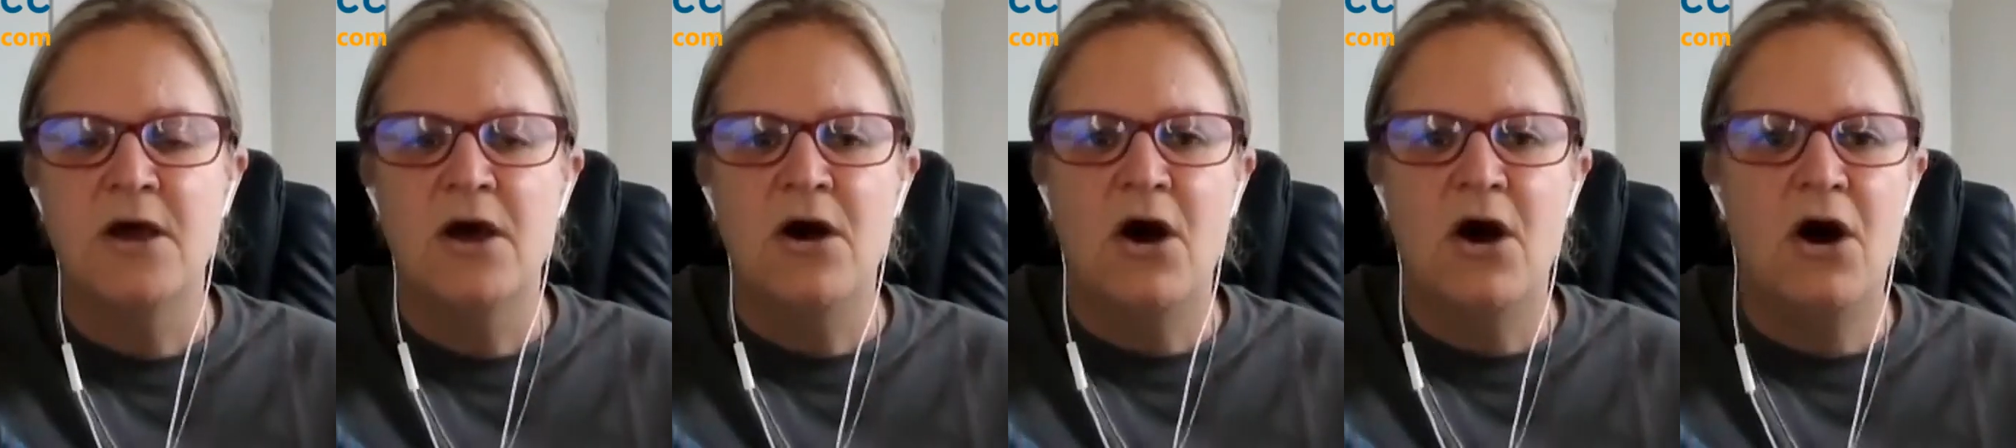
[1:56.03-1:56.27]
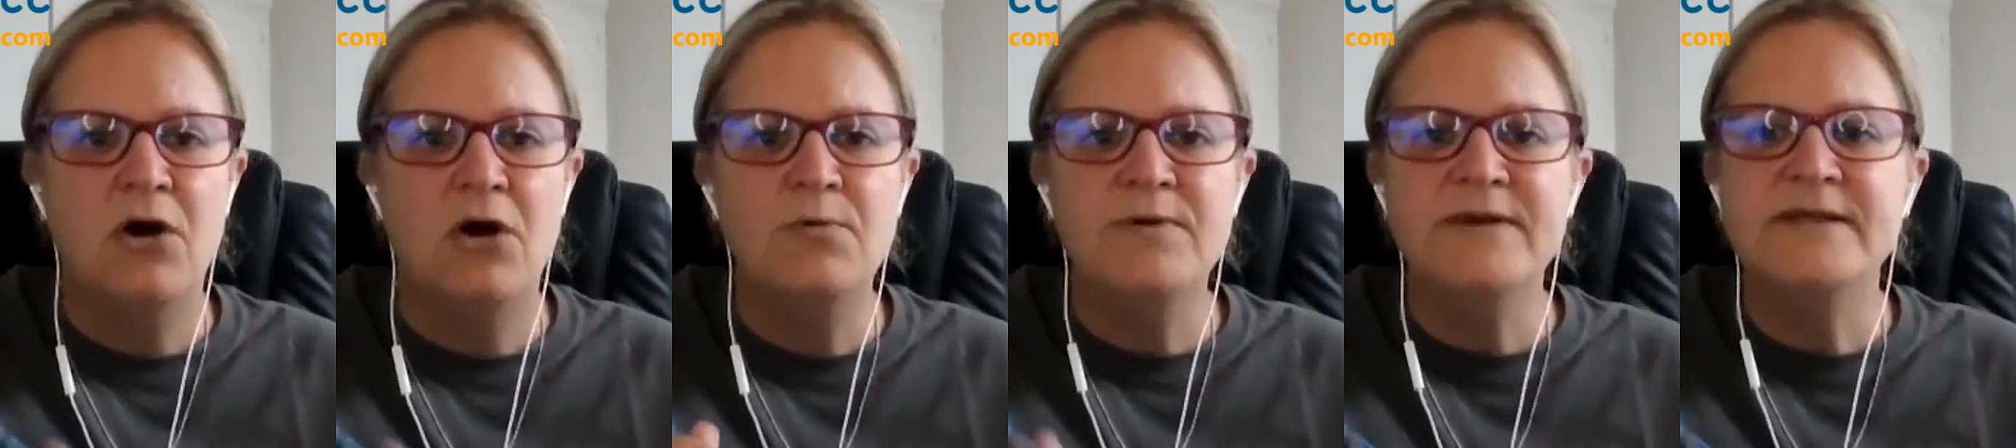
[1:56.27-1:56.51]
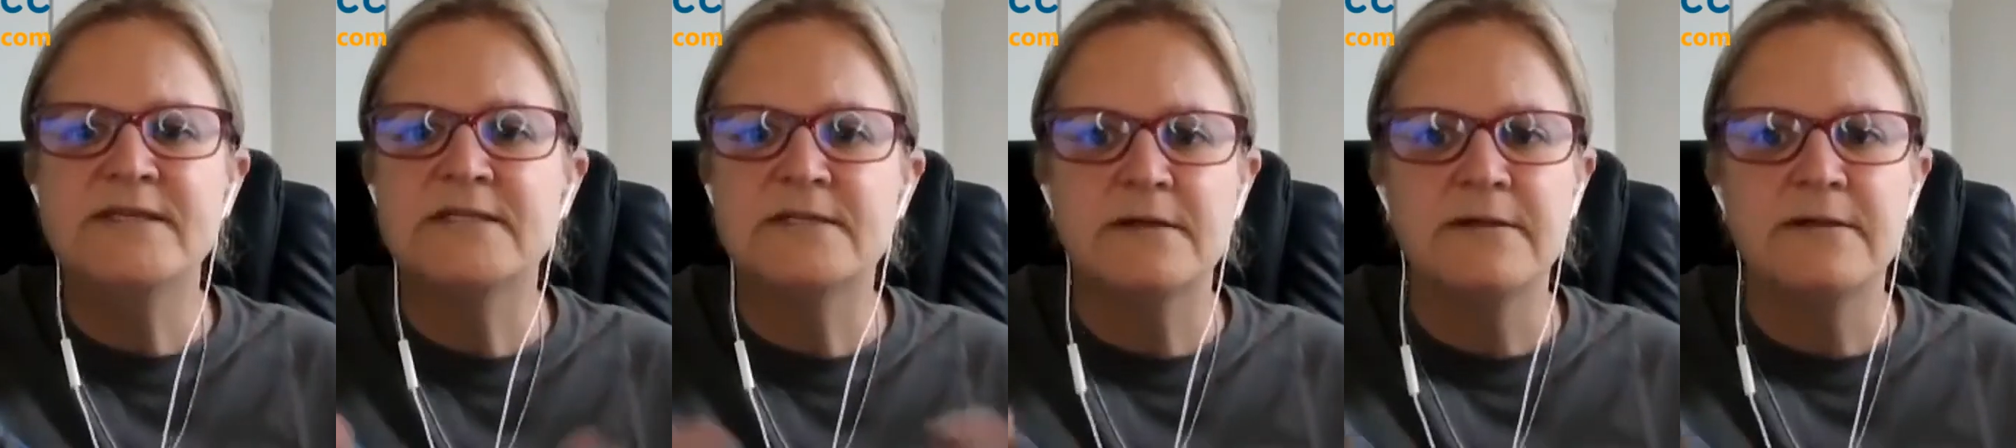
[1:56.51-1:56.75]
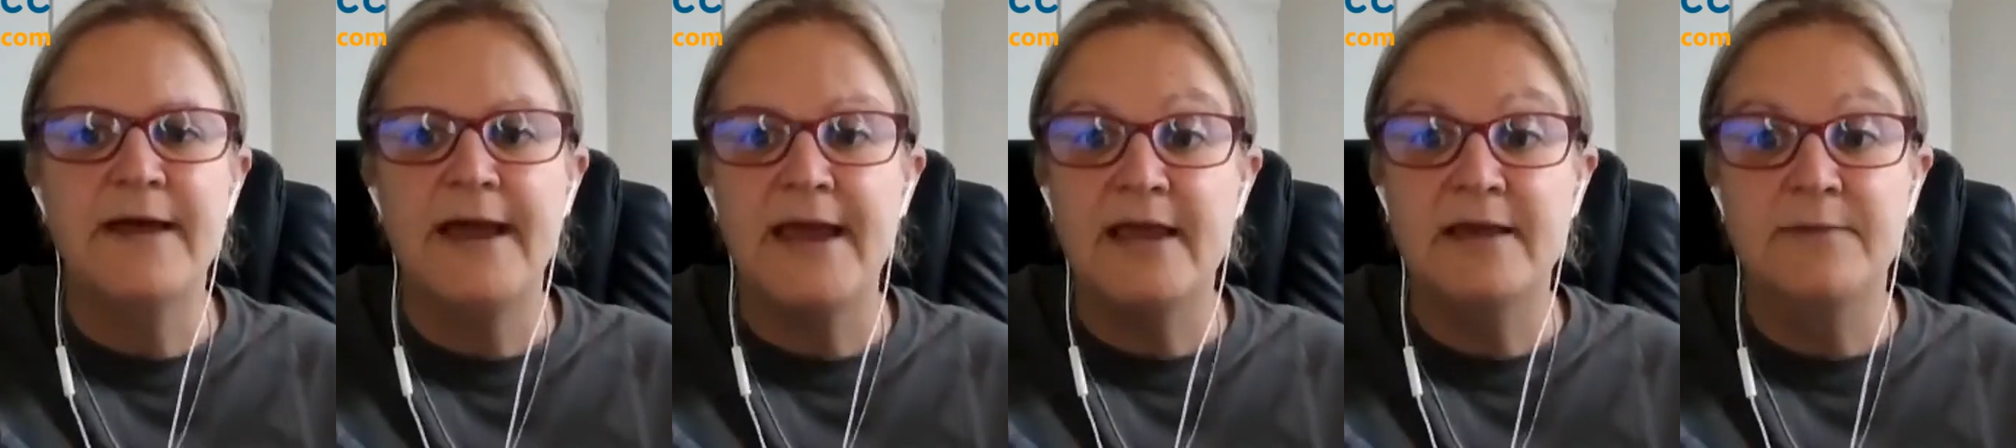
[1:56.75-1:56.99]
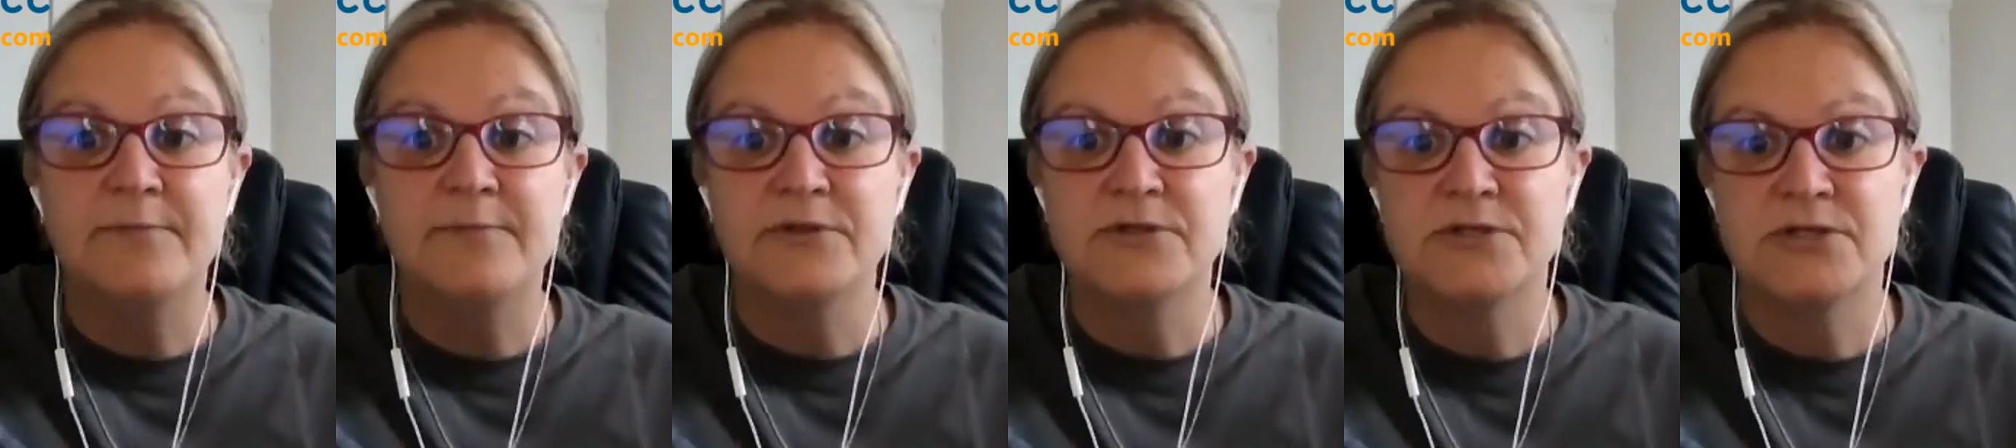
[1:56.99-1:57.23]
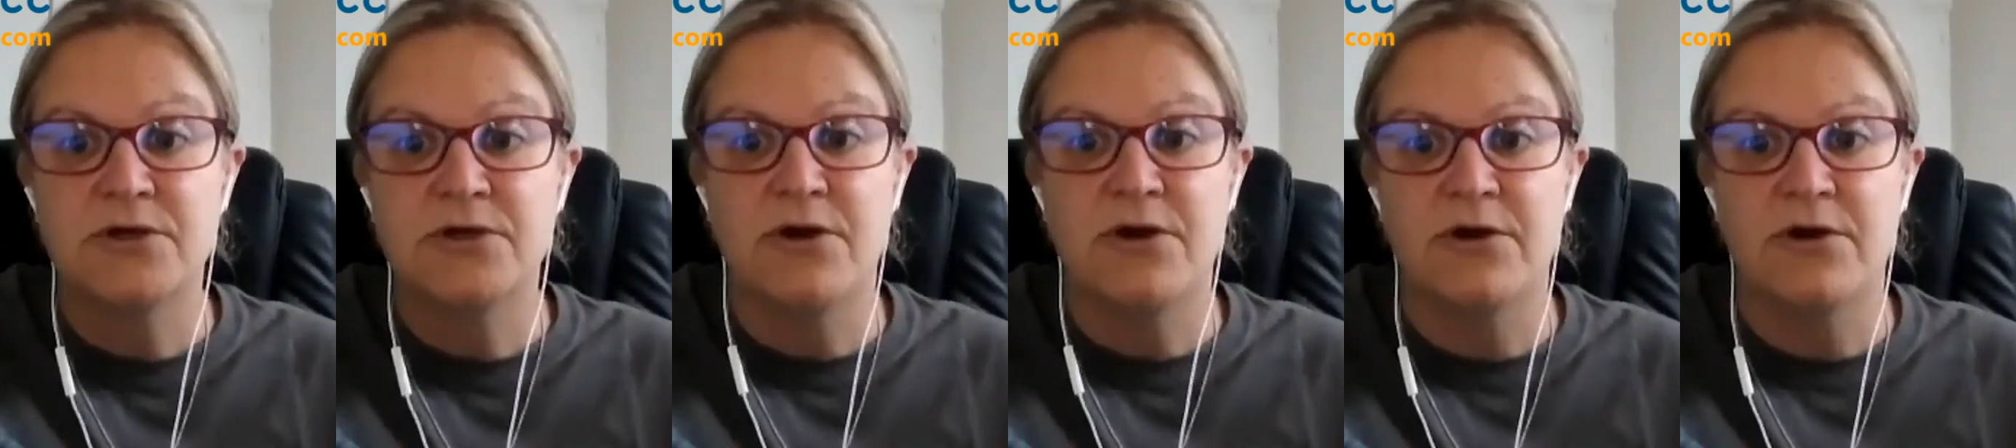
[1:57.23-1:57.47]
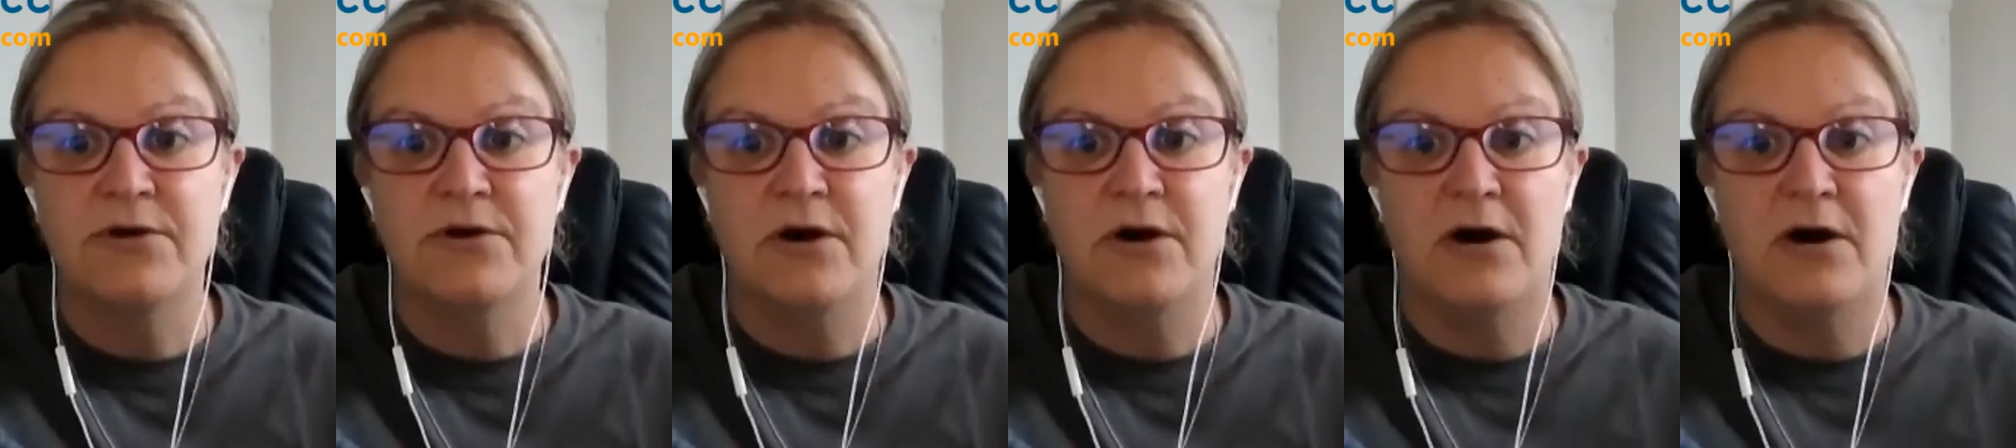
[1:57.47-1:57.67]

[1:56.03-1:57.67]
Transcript: Are we still able to go